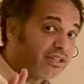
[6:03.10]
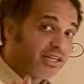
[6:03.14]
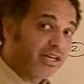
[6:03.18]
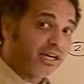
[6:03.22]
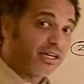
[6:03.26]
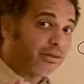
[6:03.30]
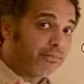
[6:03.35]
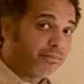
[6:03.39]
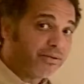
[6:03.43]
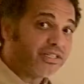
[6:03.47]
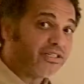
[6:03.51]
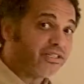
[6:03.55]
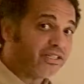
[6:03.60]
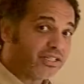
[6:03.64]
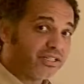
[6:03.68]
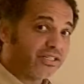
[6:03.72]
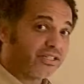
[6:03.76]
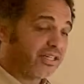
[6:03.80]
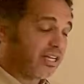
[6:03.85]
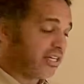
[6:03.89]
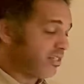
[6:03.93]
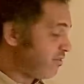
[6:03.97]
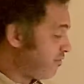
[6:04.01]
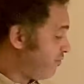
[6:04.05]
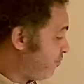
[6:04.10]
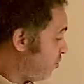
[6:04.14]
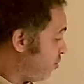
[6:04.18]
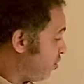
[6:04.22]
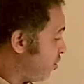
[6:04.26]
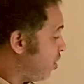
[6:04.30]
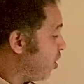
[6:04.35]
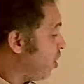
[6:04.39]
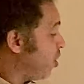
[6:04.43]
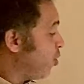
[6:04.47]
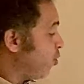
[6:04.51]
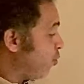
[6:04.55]
going to be
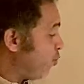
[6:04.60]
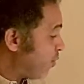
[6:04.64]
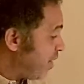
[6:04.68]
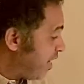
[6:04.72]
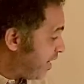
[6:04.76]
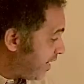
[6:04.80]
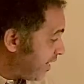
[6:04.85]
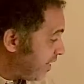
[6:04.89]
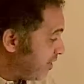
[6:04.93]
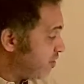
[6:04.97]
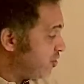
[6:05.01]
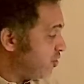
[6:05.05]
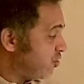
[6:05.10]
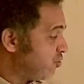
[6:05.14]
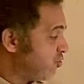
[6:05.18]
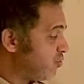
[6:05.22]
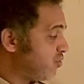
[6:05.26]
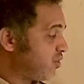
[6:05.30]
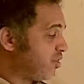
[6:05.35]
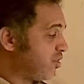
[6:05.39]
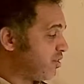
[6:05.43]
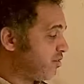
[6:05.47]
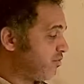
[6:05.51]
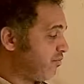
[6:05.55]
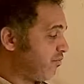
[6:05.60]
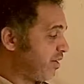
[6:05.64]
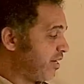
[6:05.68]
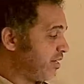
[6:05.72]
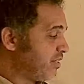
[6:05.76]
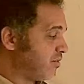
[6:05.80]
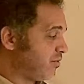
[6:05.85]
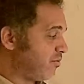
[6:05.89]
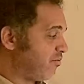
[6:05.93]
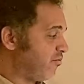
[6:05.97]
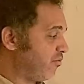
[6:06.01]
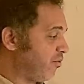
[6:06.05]
successful, we can use this
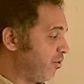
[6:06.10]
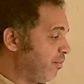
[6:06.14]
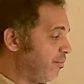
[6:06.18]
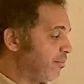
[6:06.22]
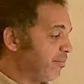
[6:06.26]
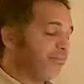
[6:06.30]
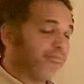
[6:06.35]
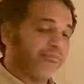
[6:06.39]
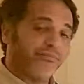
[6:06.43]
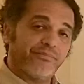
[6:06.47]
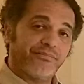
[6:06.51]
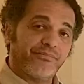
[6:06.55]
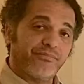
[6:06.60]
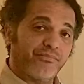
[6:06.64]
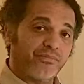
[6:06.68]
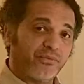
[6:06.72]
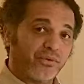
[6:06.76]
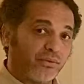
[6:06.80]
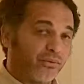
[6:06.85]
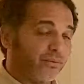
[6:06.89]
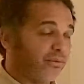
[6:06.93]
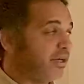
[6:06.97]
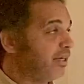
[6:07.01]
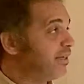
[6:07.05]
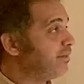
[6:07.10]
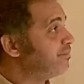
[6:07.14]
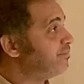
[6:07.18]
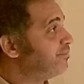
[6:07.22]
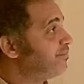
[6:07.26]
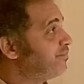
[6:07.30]
phrasal verb. Okay?